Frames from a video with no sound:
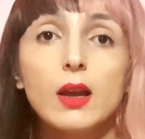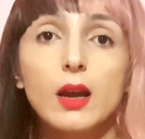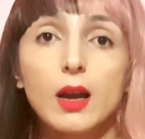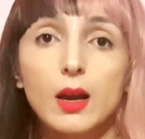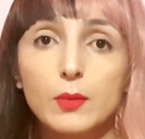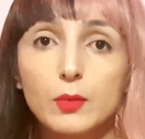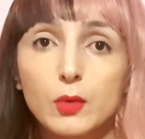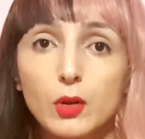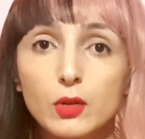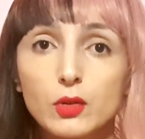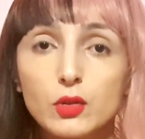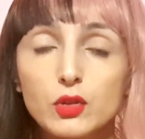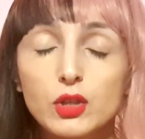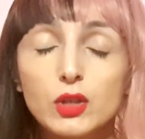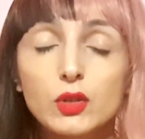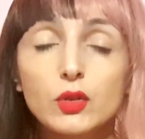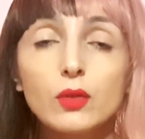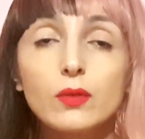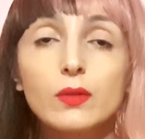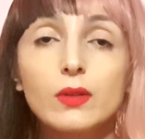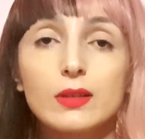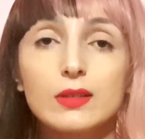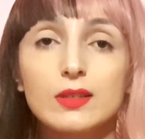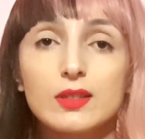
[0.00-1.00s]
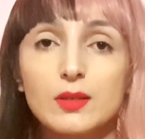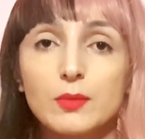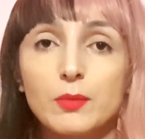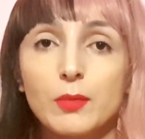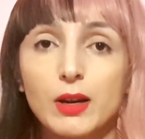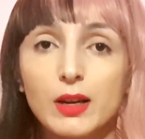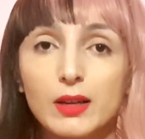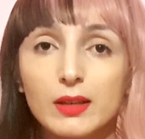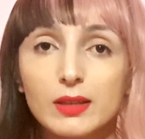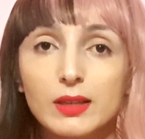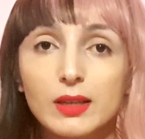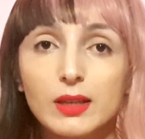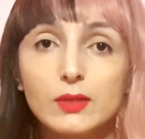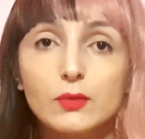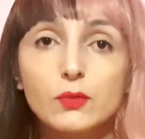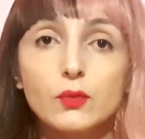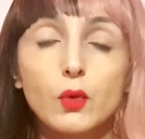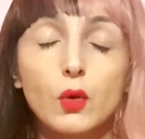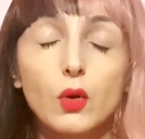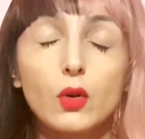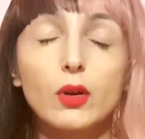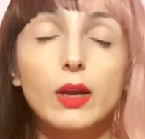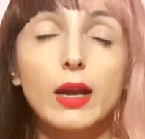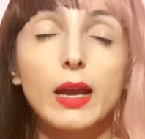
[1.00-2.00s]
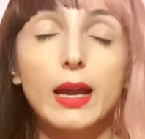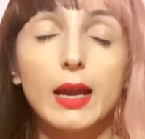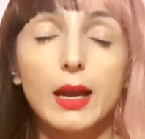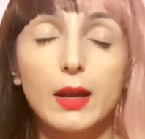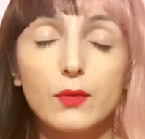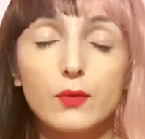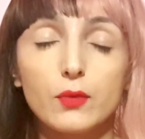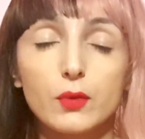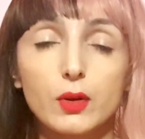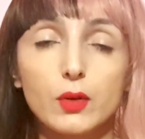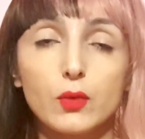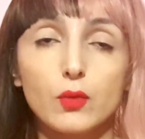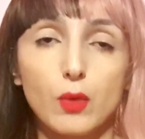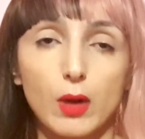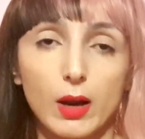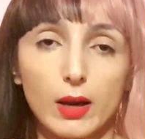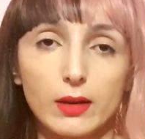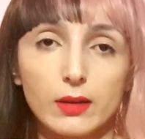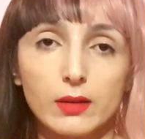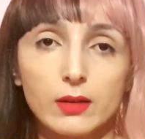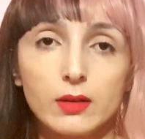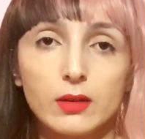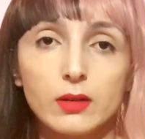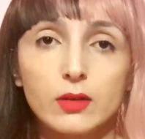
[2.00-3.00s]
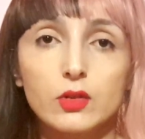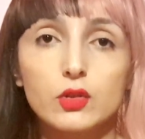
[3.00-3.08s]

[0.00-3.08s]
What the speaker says: I'm going to say to you there is a market for everyone.